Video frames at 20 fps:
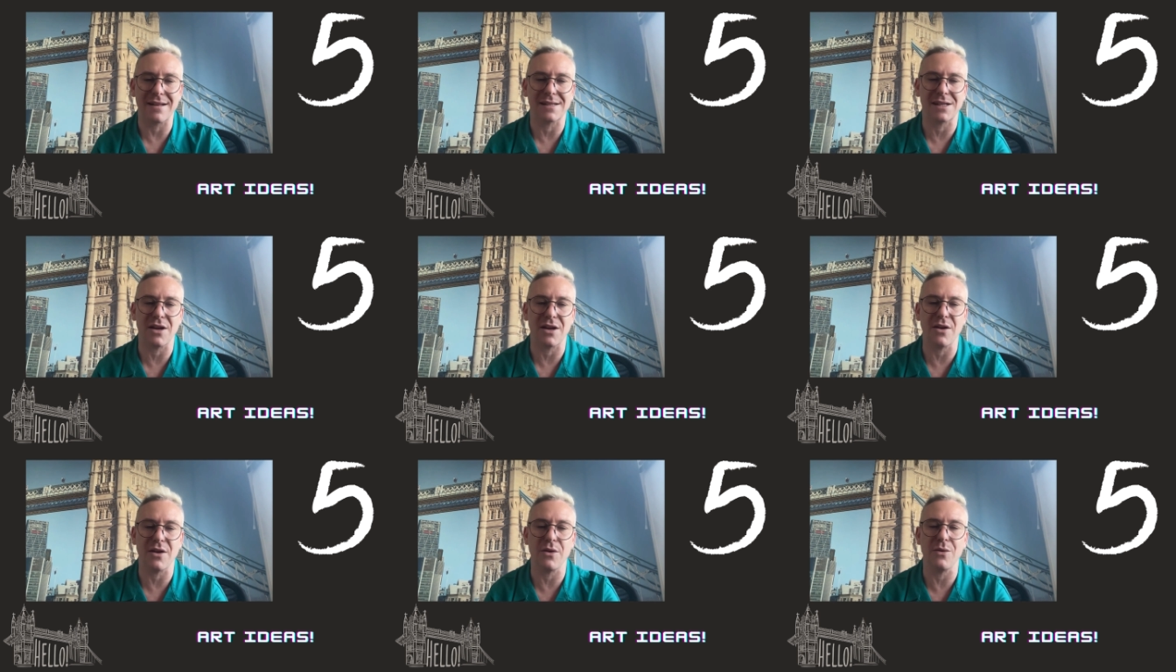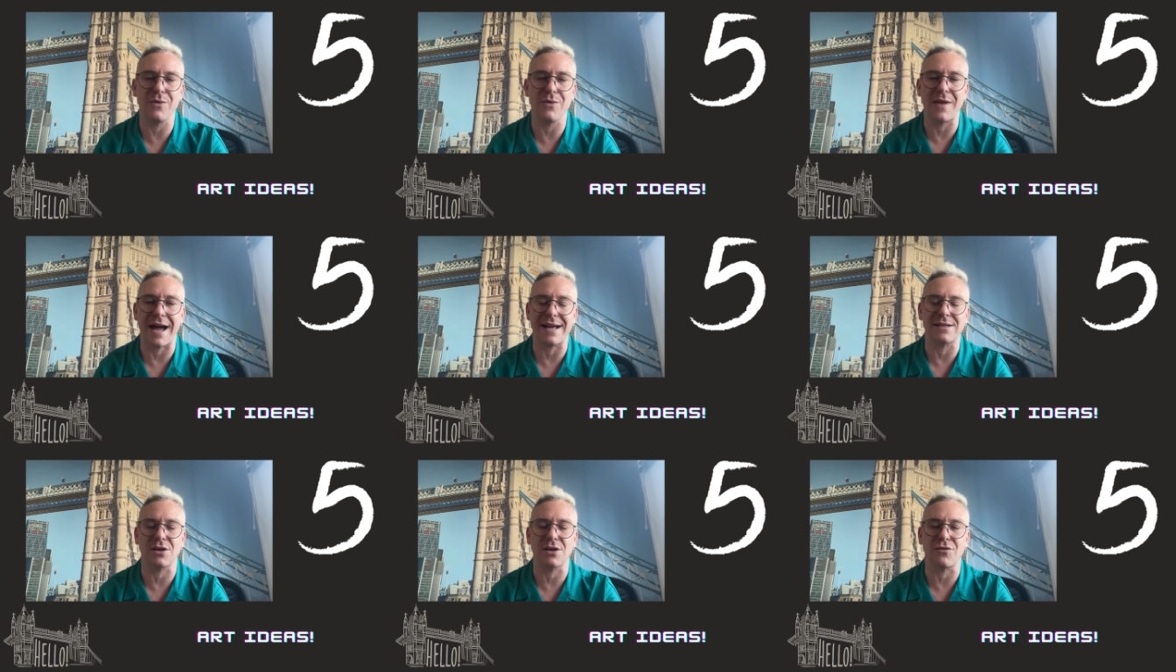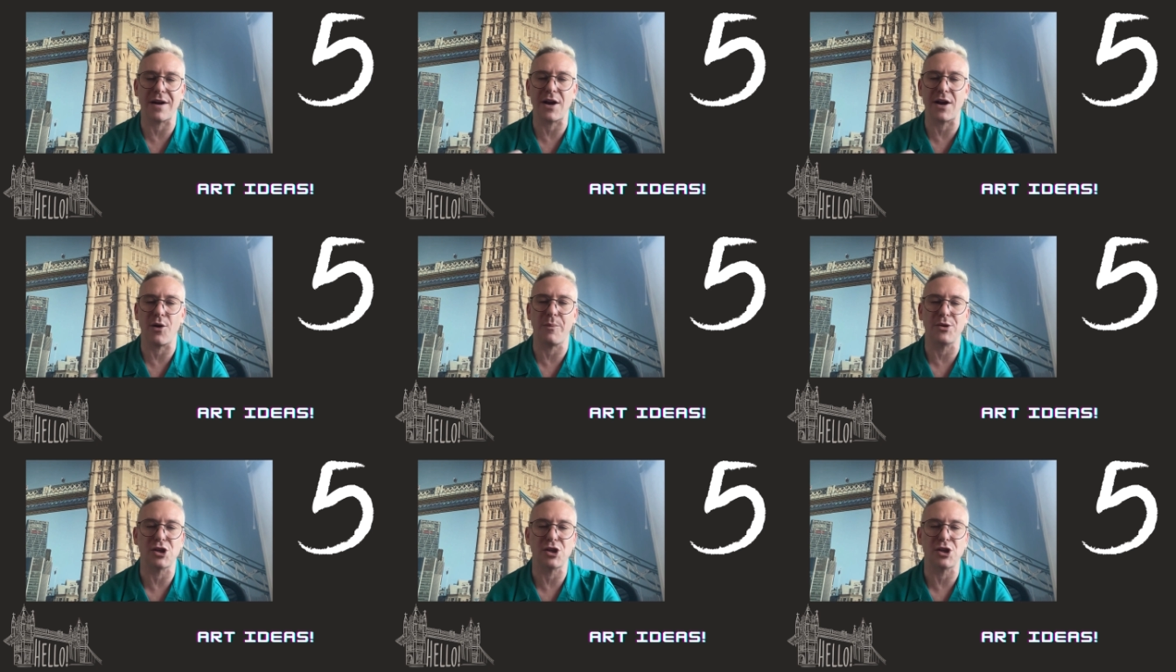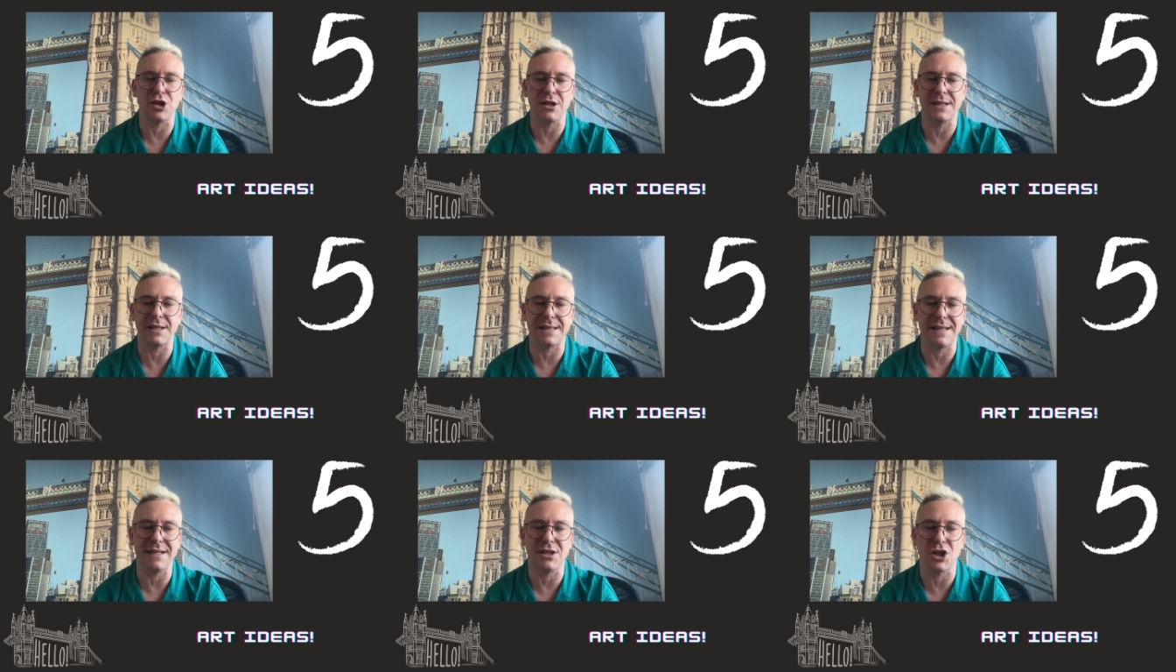So that is a great
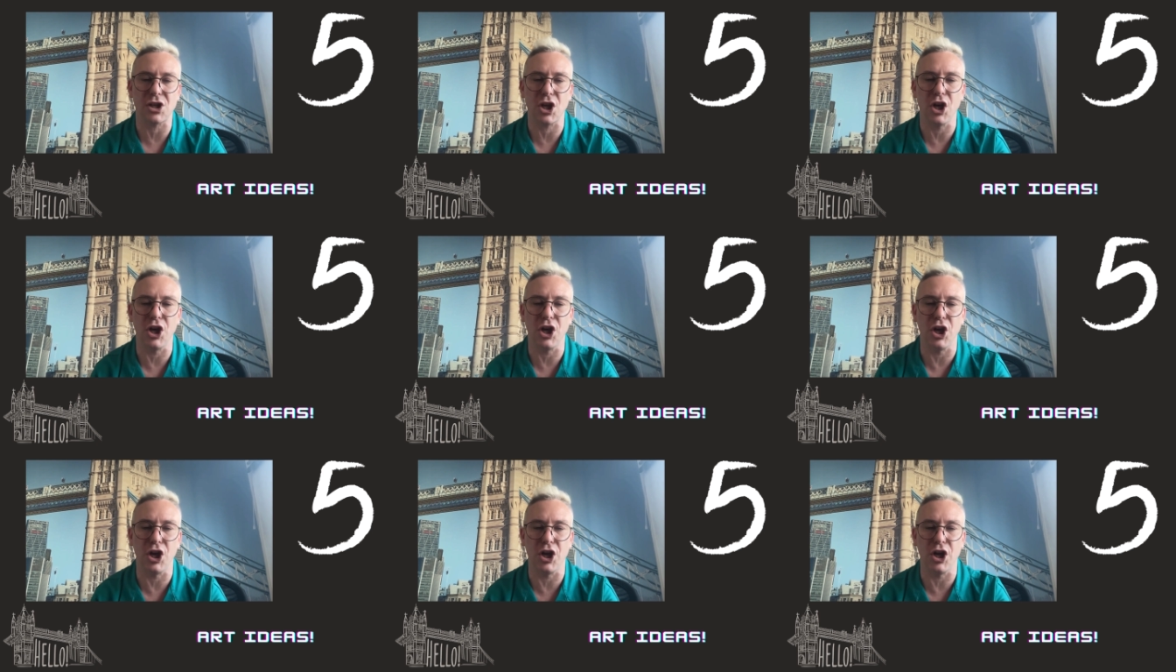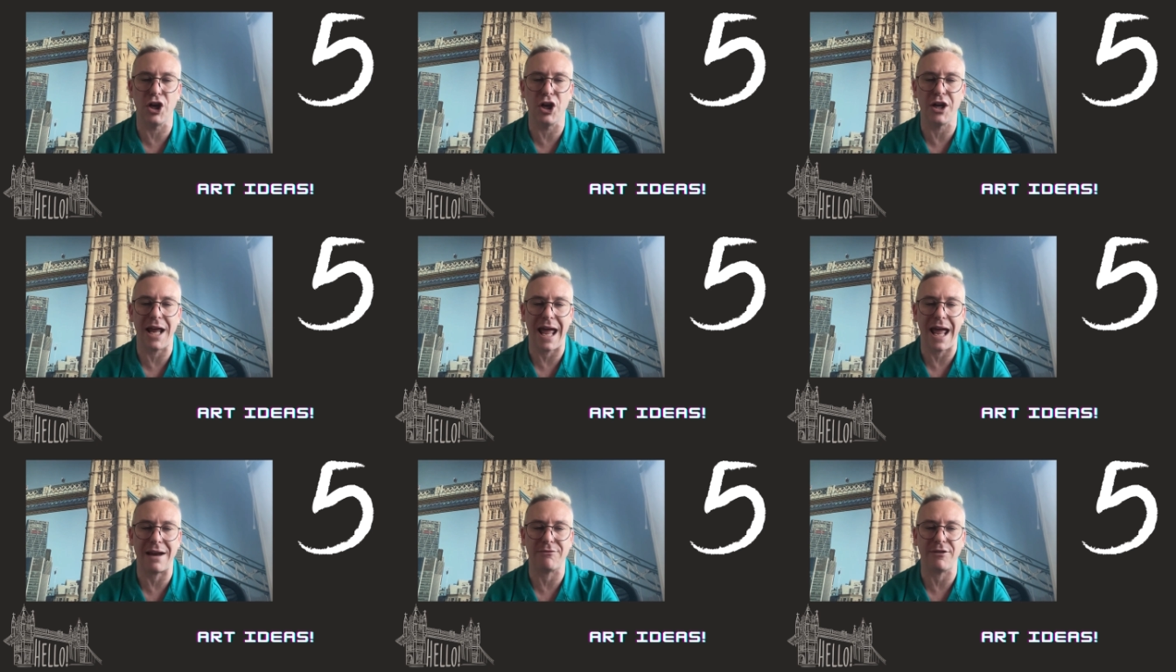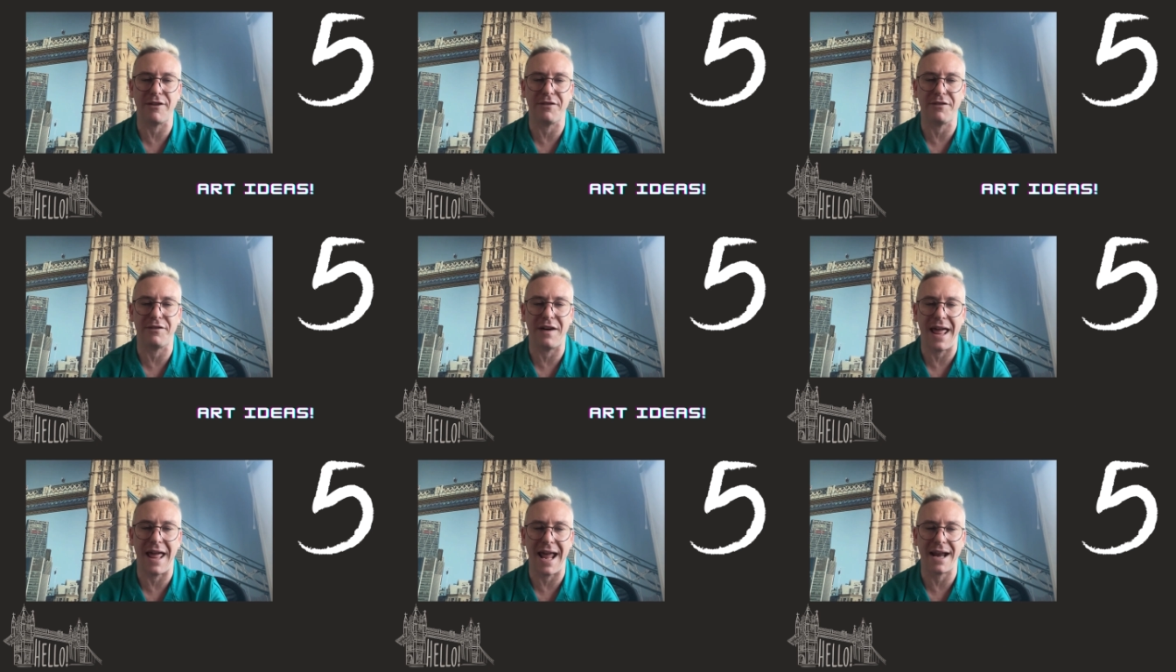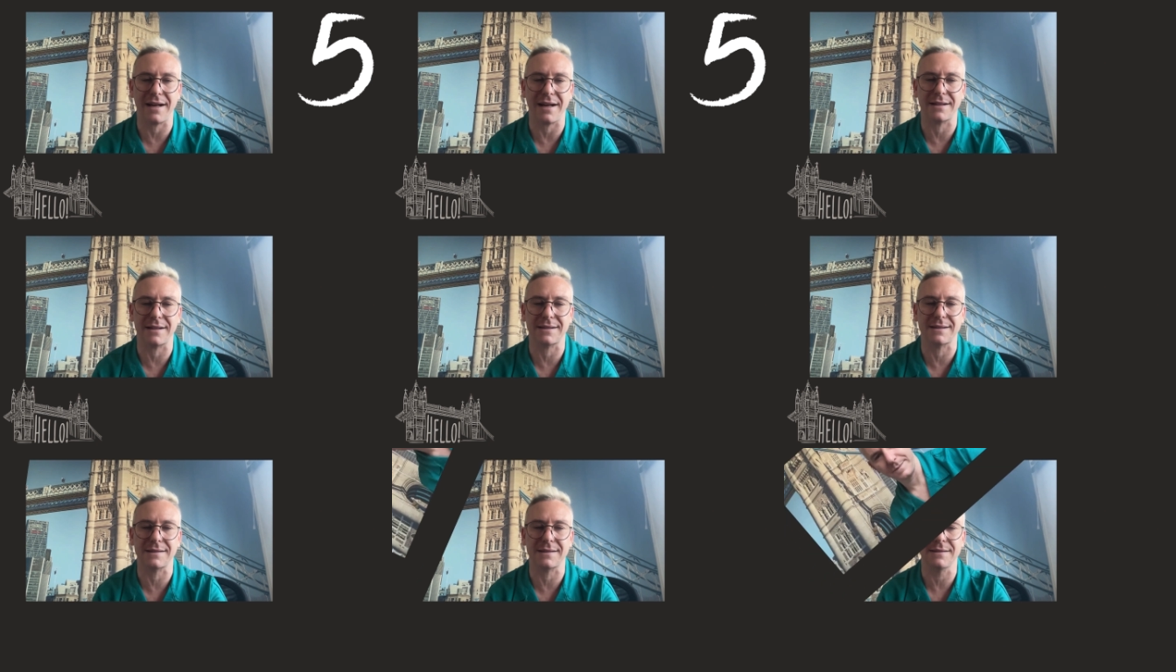opportunity to learn and
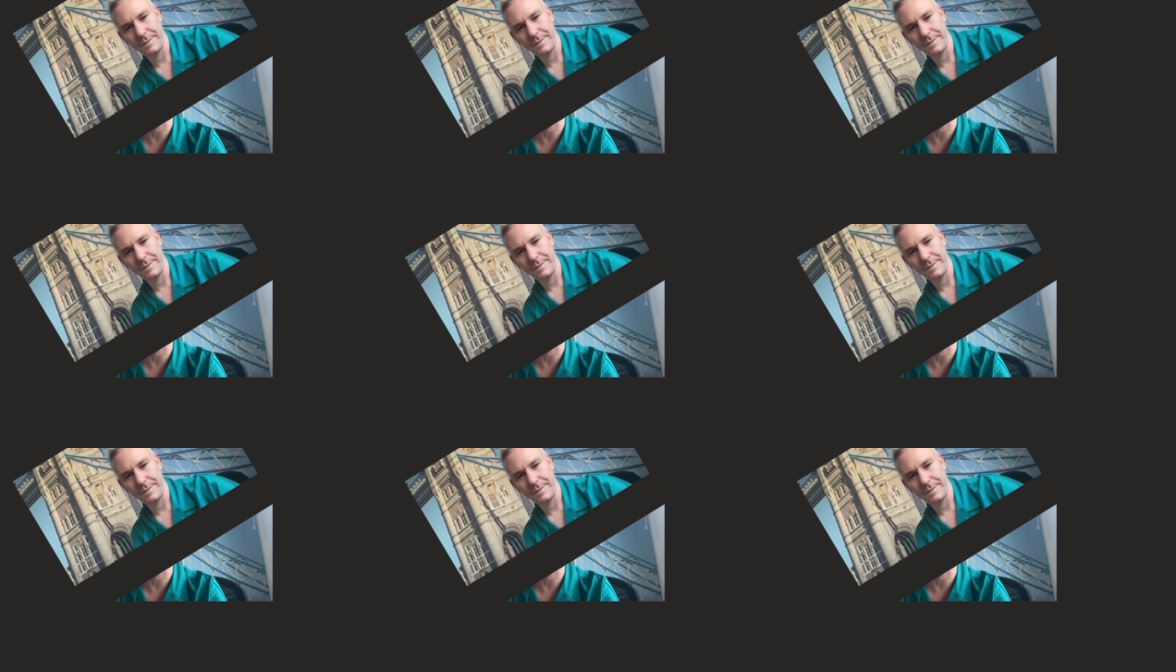reflect.